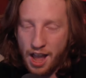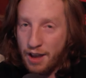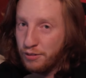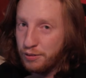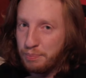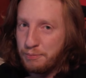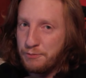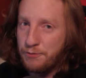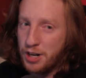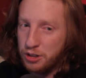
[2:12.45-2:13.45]
I haven't
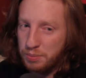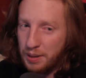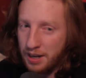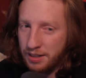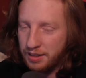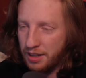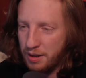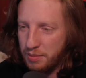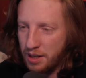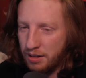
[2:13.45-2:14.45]
finished playing the
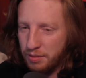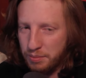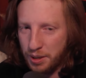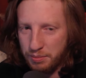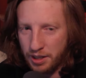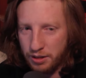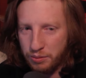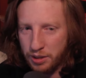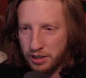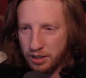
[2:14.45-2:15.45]
game yet, but I'm
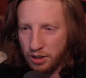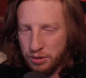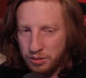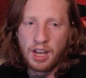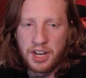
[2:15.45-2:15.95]
getting really close.